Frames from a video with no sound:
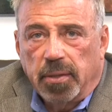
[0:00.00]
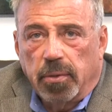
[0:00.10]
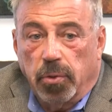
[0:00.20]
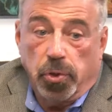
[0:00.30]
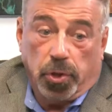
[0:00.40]

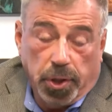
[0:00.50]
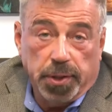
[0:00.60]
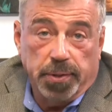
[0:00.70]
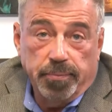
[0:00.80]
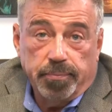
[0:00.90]
Or you
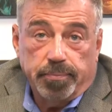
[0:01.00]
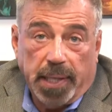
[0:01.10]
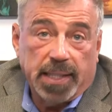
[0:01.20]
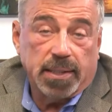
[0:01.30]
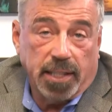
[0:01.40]
could
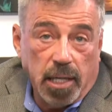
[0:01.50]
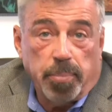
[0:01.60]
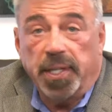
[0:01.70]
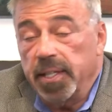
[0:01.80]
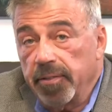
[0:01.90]
pass it,
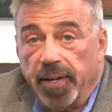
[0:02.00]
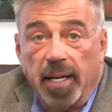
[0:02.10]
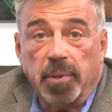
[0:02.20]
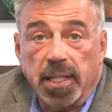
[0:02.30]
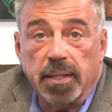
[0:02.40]
keep it in the
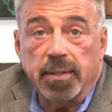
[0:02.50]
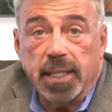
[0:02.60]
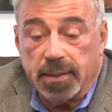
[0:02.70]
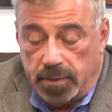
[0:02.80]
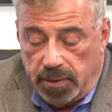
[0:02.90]
family.
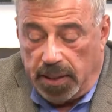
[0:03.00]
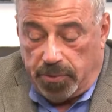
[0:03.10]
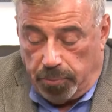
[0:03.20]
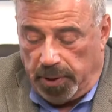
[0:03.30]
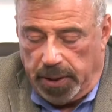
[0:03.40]

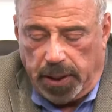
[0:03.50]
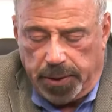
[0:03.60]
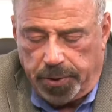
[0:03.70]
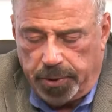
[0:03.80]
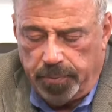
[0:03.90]
That's really
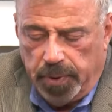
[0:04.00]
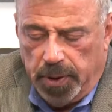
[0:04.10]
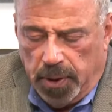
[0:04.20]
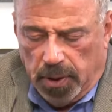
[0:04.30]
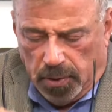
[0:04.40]
nice.
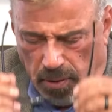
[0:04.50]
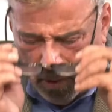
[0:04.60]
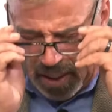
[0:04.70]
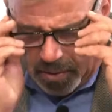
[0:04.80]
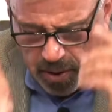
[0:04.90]
So
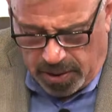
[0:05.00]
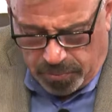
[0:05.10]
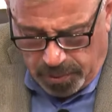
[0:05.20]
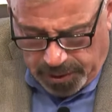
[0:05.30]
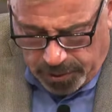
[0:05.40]

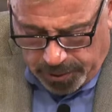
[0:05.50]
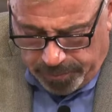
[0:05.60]
that's really good.